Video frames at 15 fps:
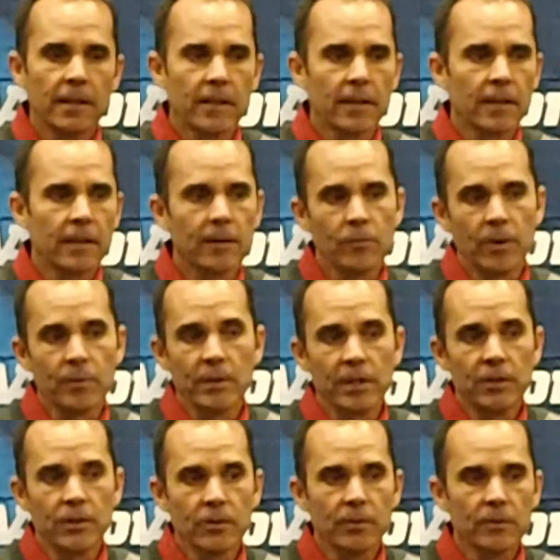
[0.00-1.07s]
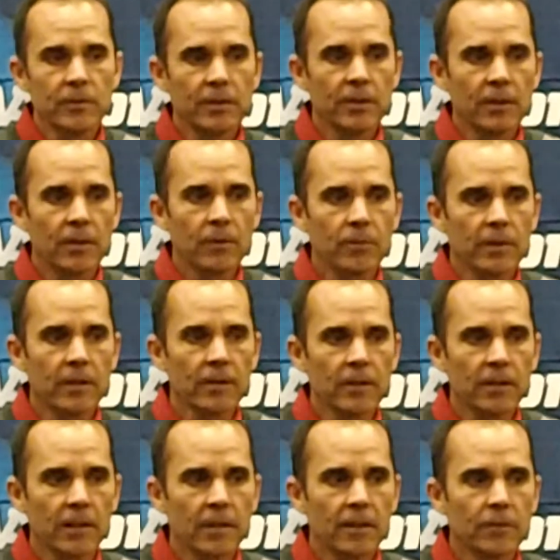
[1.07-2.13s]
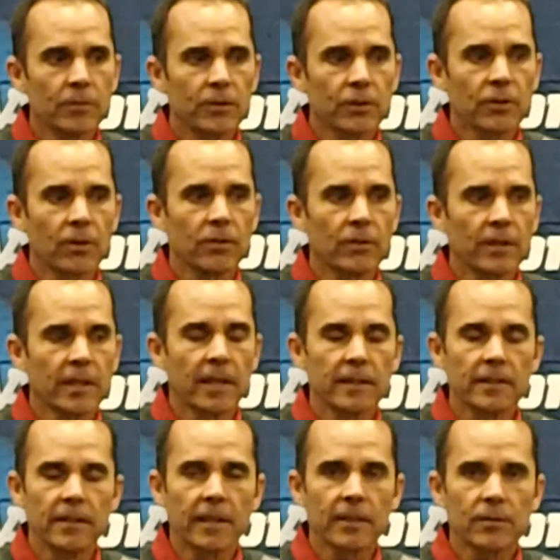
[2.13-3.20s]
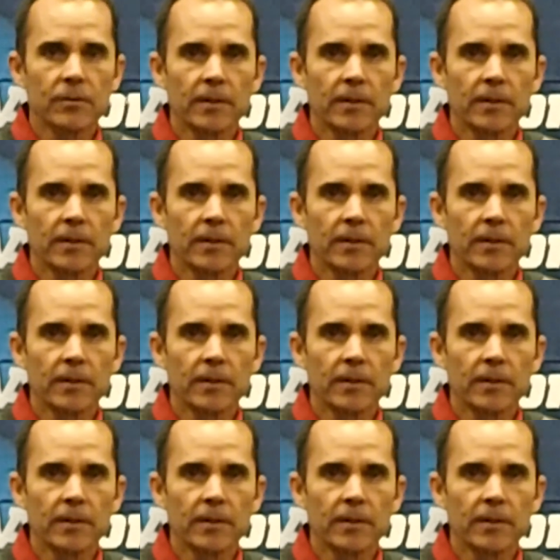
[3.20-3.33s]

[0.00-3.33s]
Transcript: And when we do, you know, we'll start looking at the next